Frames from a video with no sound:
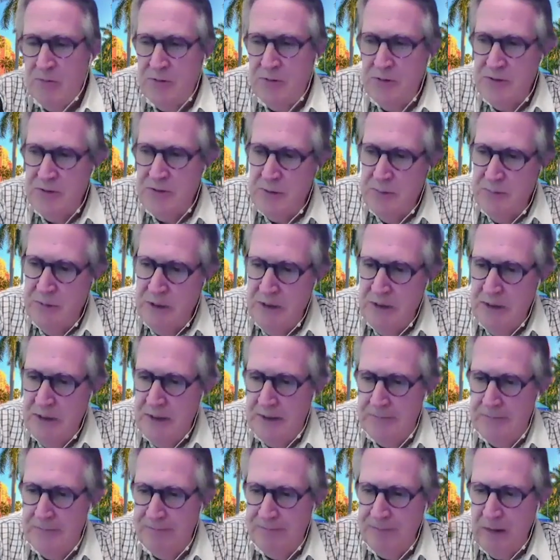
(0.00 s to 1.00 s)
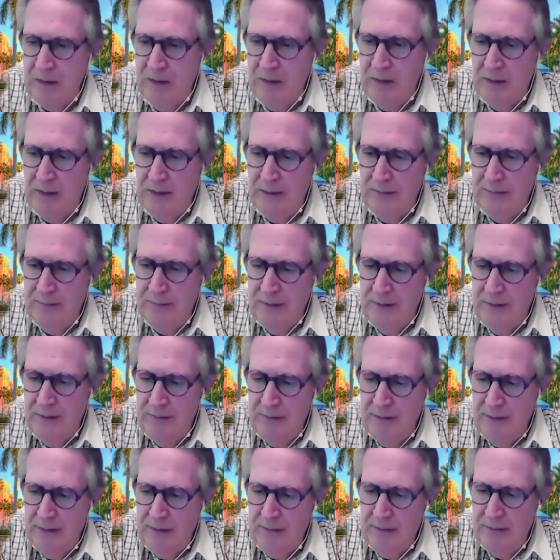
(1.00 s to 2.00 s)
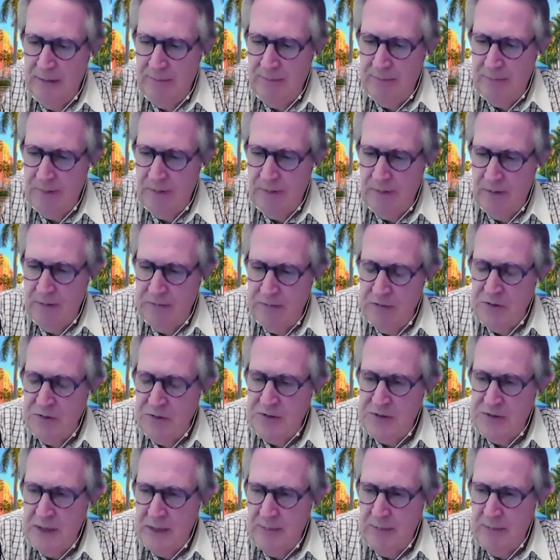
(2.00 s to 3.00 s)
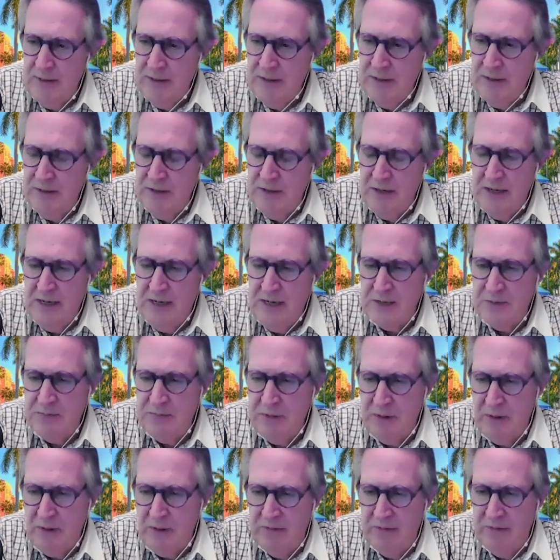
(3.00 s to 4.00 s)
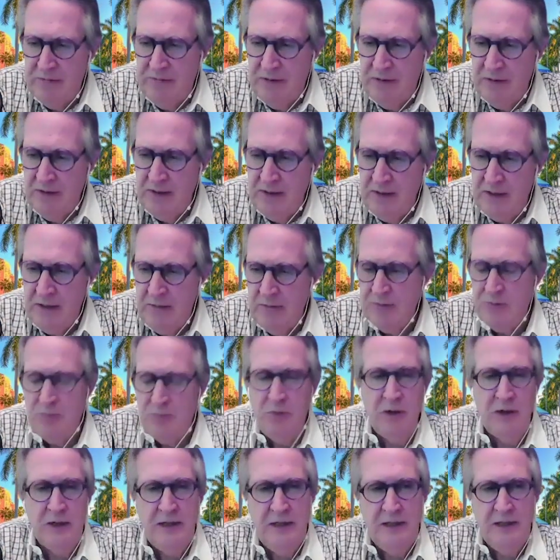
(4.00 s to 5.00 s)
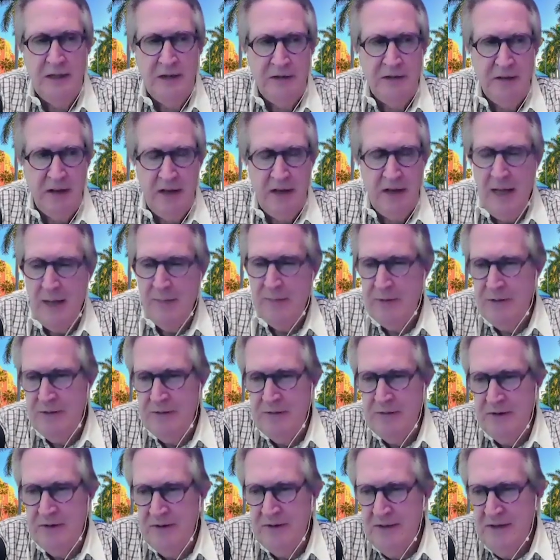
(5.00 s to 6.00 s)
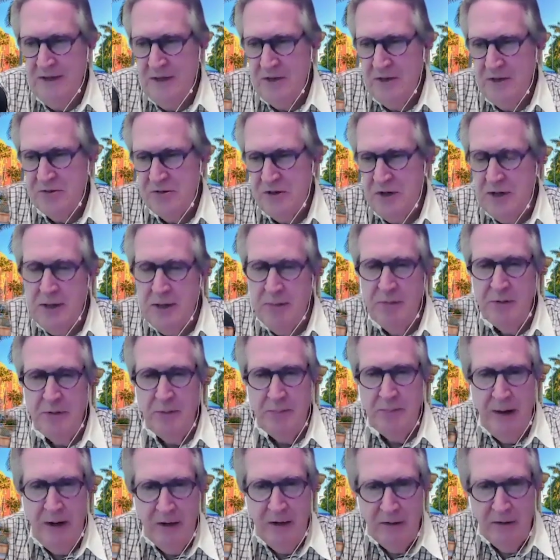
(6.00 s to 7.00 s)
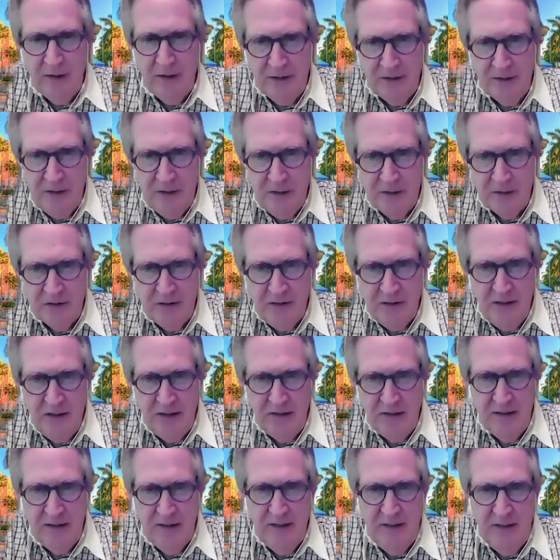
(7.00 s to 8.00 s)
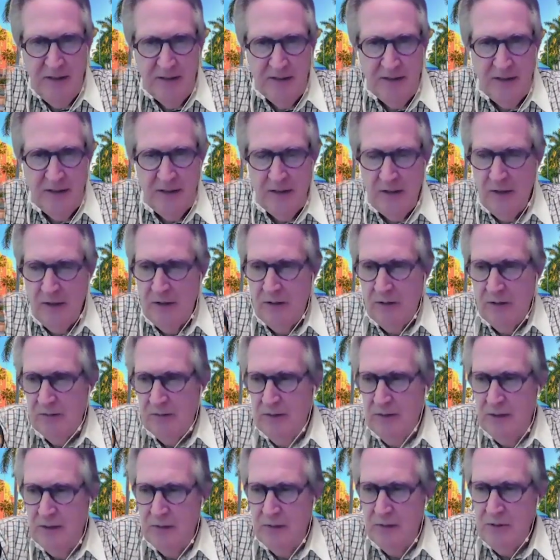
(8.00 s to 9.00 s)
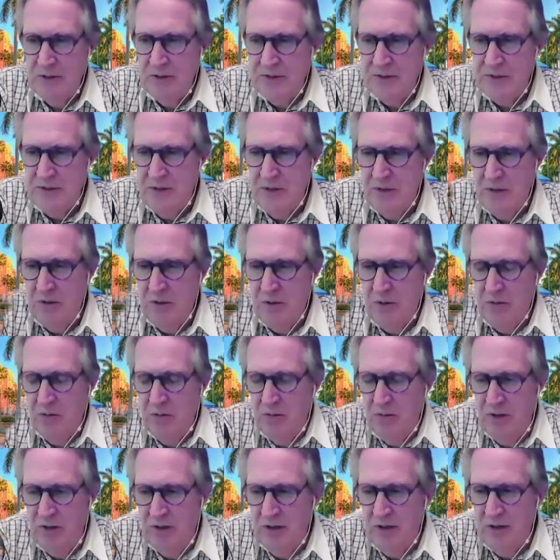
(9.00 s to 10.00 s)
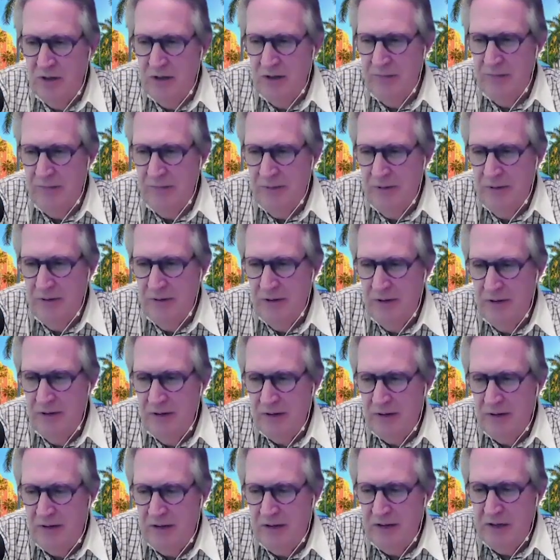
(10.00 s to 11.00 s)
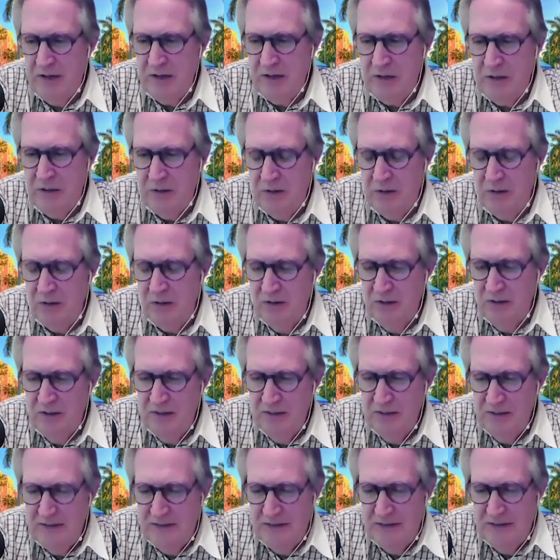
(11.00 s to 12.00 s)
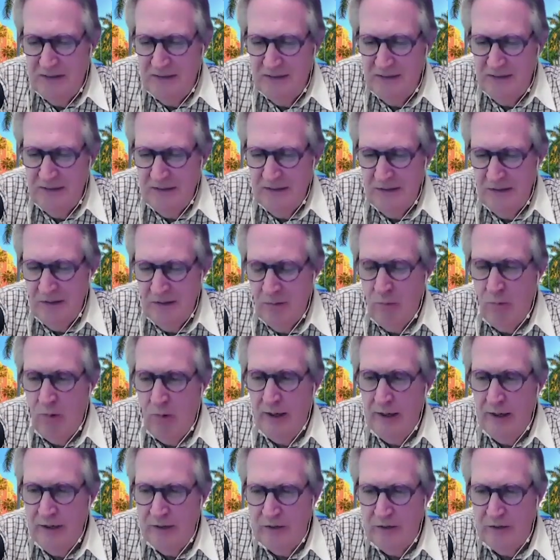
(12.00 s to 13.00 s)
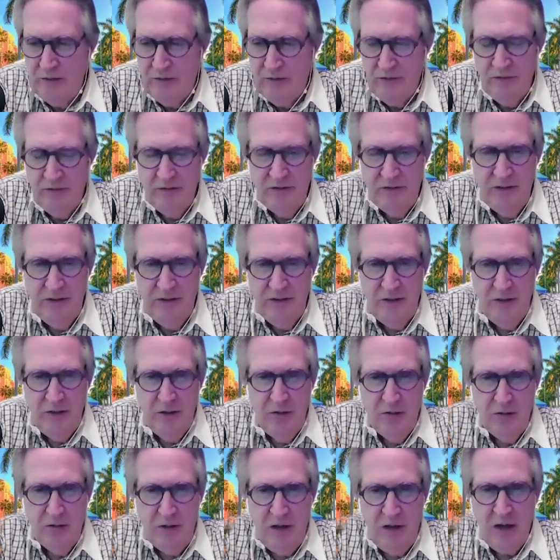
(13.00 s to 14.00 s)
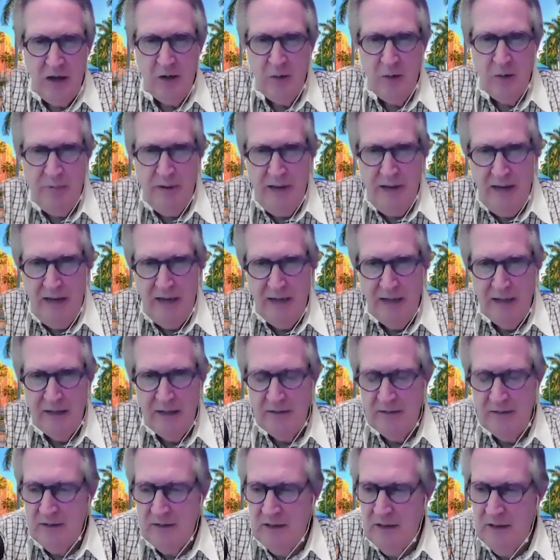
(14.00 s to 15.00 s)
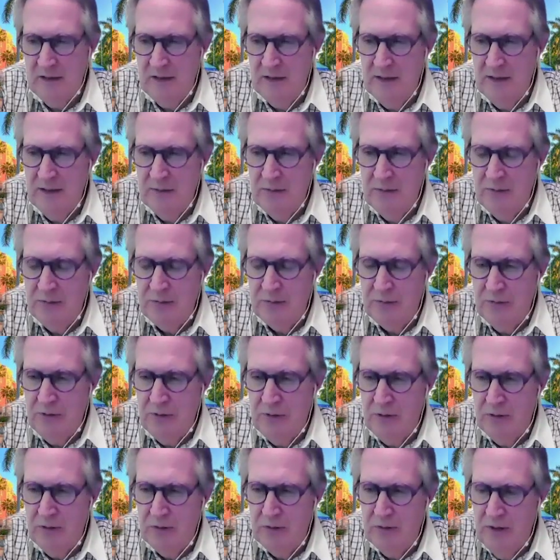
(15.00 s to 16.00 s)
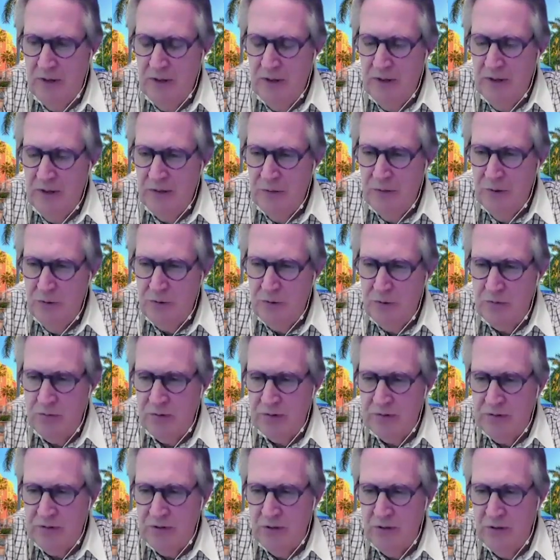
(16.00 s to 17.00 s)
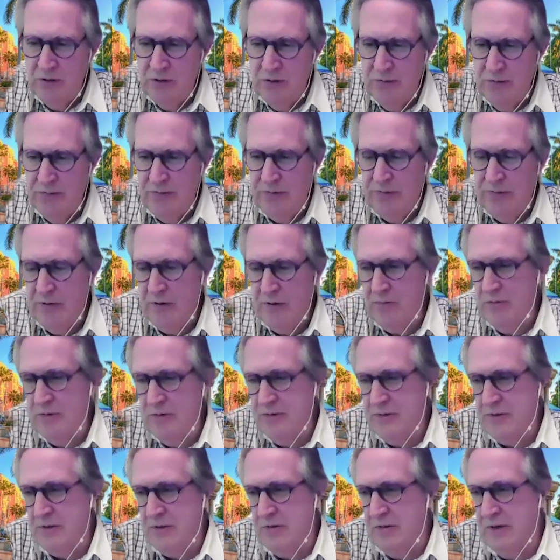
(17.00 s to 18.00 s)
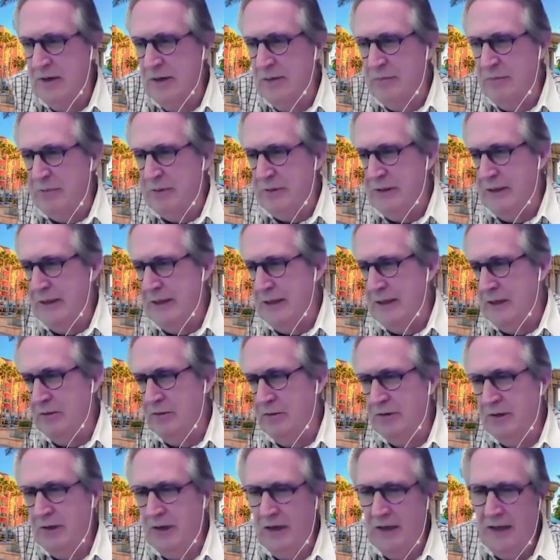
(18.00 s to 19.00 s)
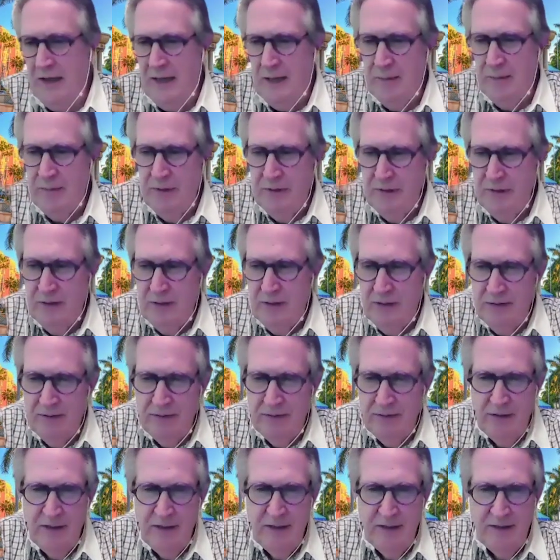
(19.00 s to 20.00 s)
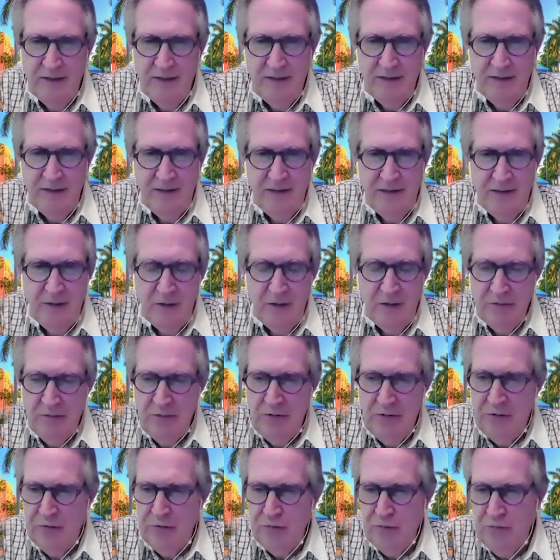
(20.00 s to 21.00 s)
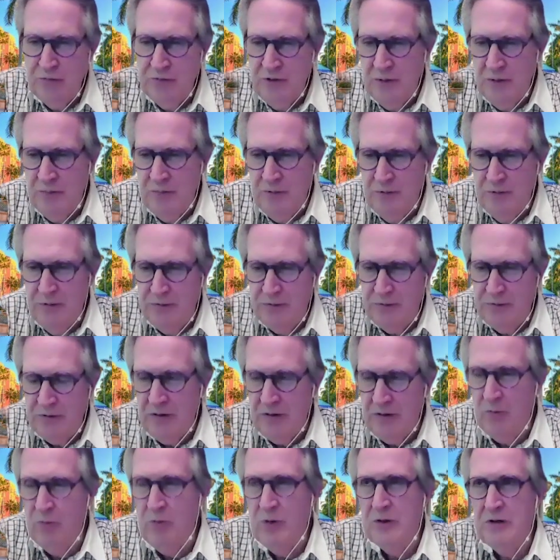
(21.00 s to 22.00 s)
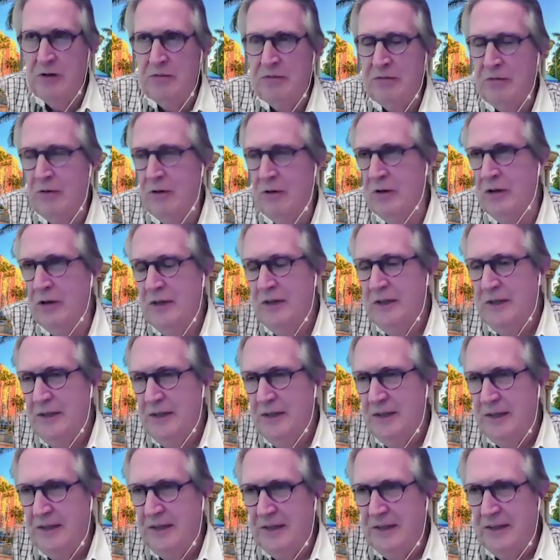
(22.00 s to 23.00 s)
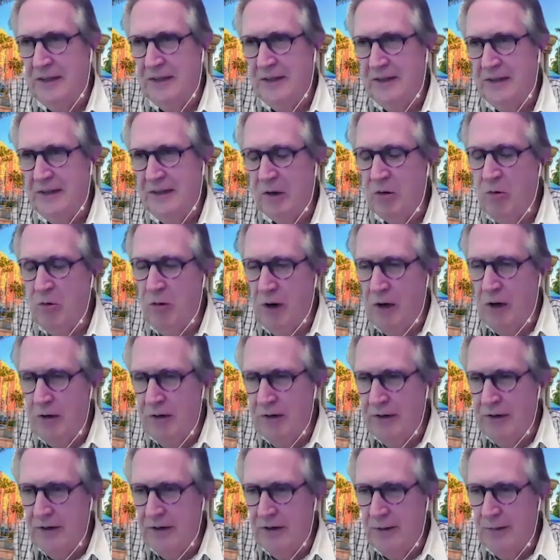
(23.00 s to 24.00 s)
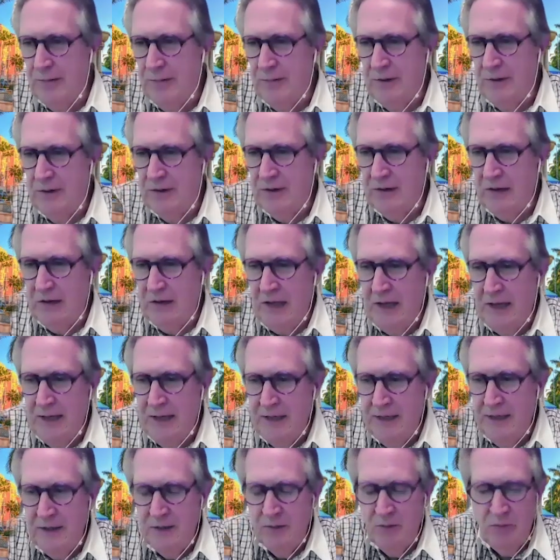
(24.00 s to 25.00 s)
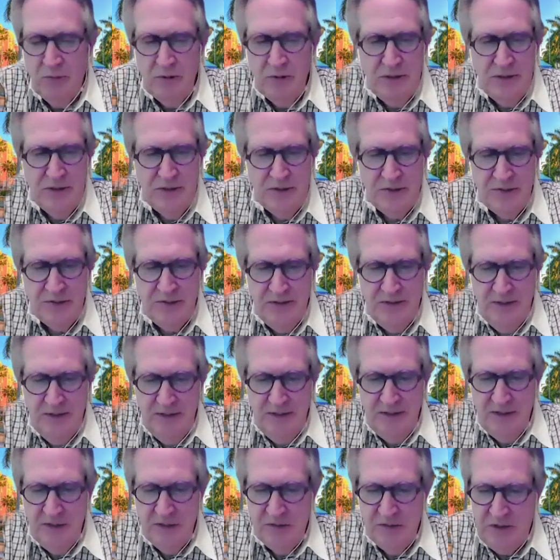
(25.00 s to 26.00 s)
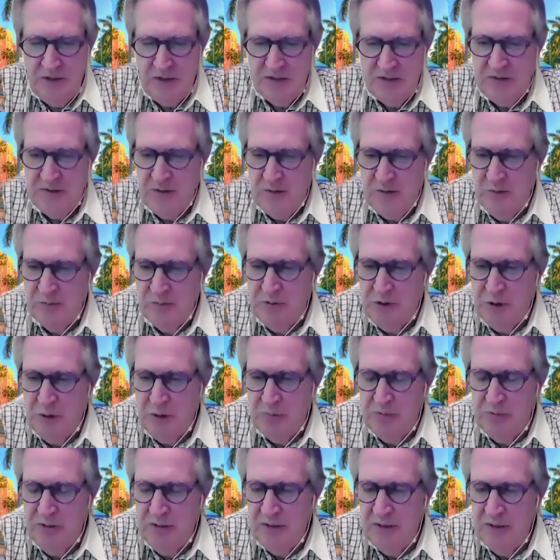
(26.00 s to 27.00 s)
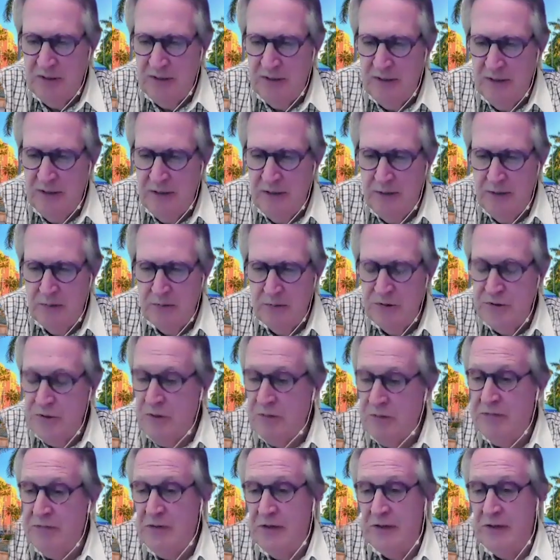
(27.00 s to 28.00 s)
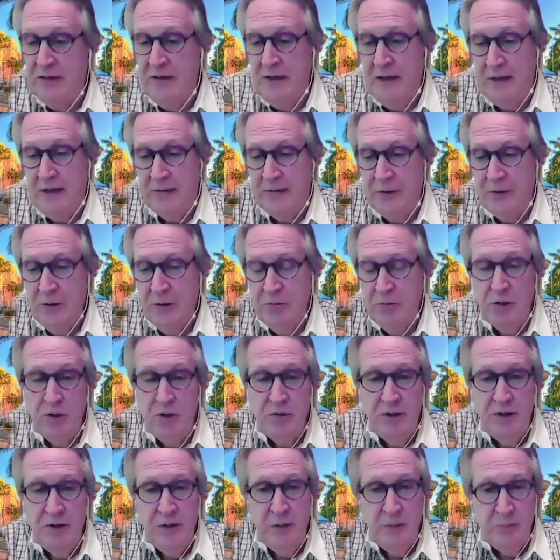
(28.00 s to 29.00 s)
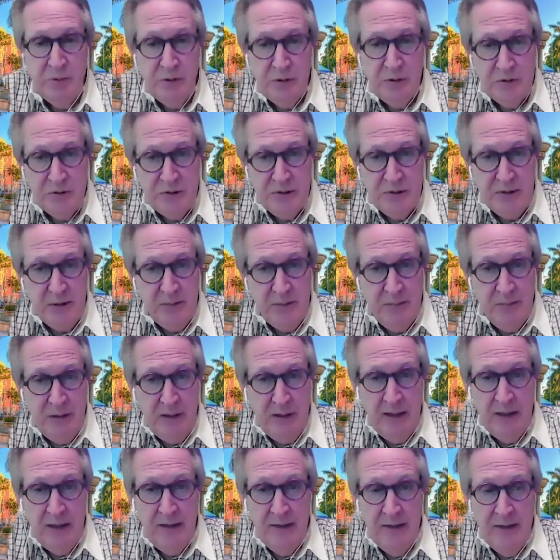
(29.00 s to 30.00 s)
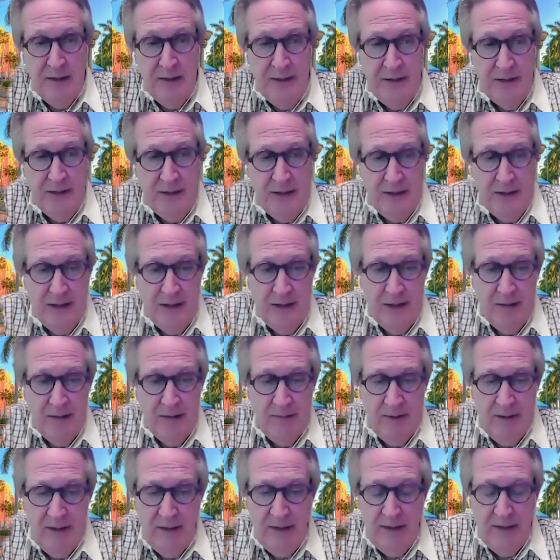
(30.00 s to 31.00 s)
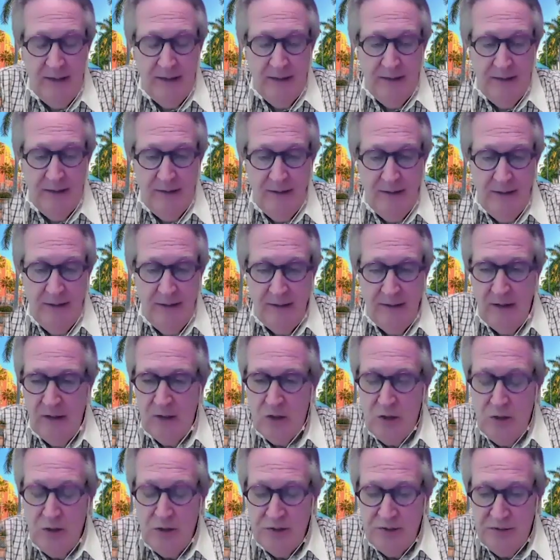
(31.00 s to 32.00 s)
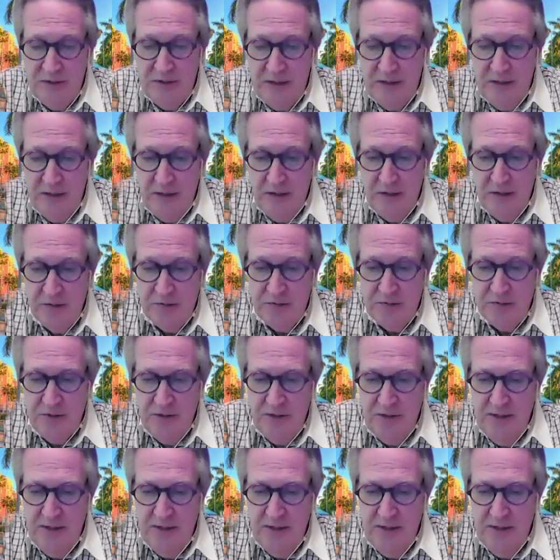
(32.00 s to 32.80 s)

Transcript: was just the beginning. Uh, and then the first time I entered a hospital, it felt like I was walking into the lobby of a JW Marriott hotel. You know, there was no uh, uh, clinical uh, white, you know, color palette. Uh, it was all neutral tones. There was a grand piano in the lobby, uh, and uh, you know, very soothing music. A wonderful uh, aquarium. The lighting was adjusted appropriately. There was no front desk. You were greeted personally by a, a concierge.